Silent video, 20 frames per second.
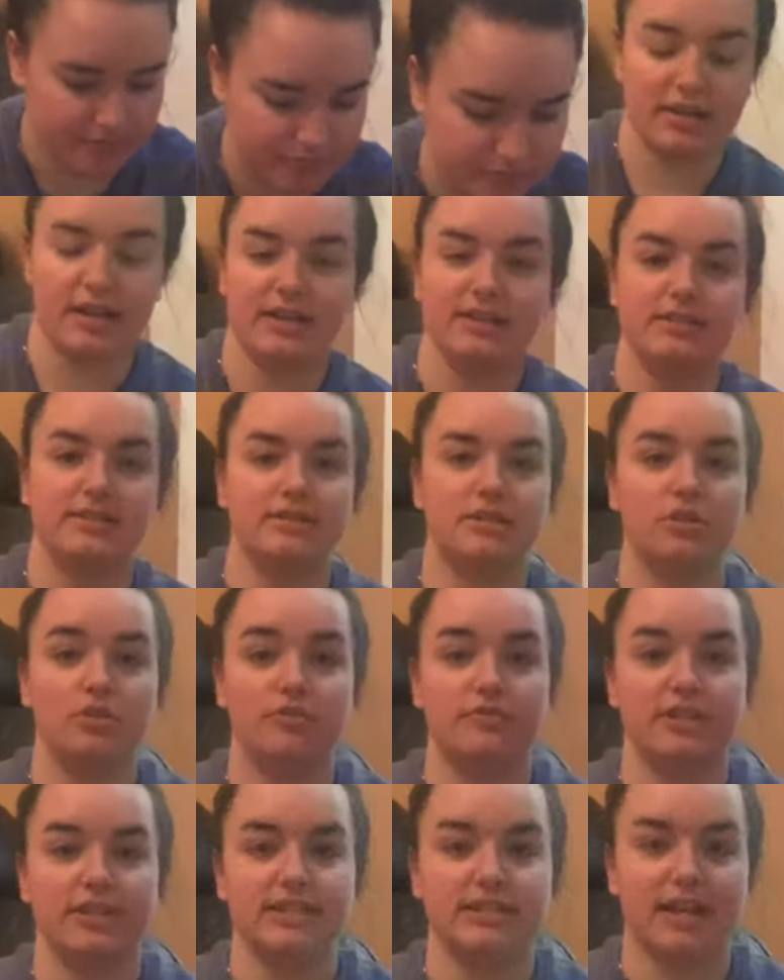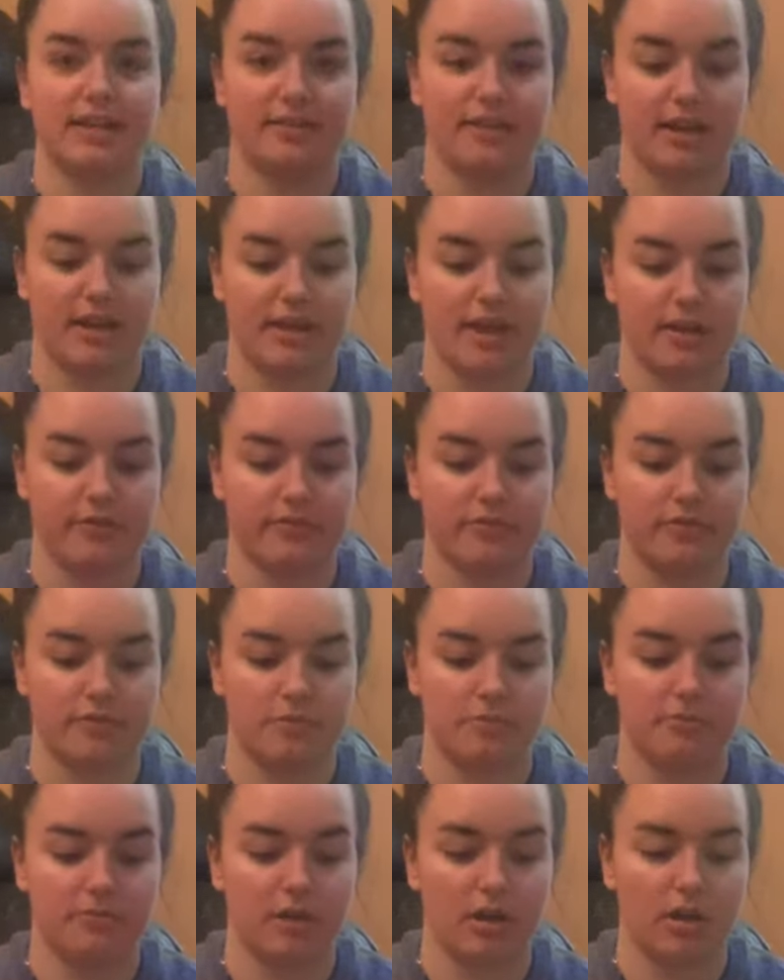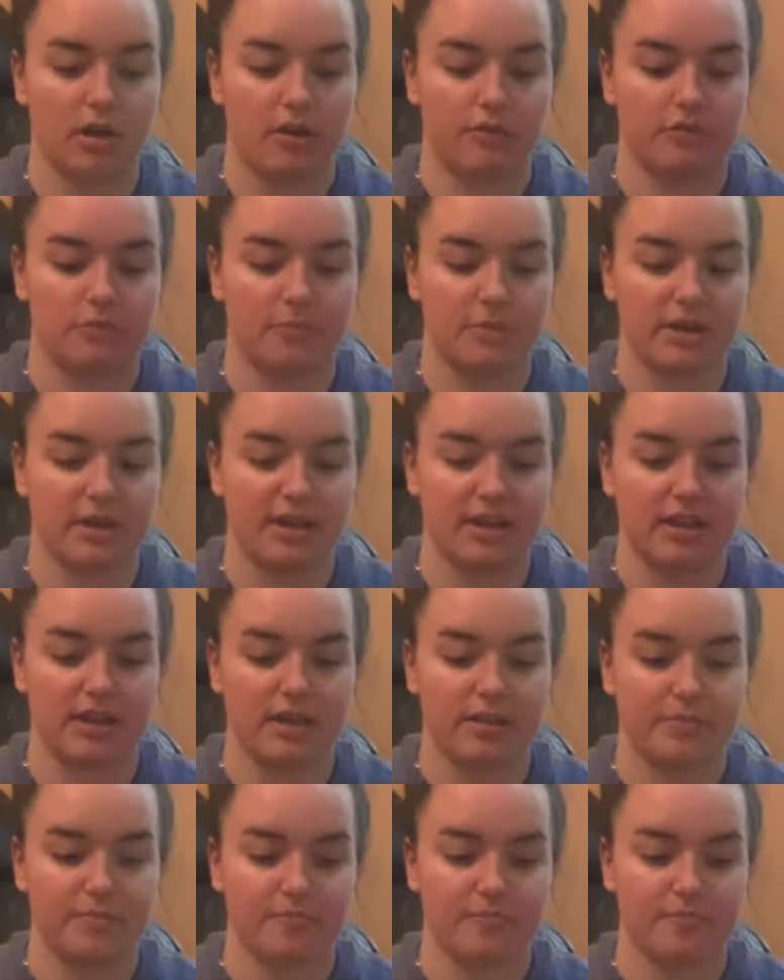Next is a lovely set that I get I got from my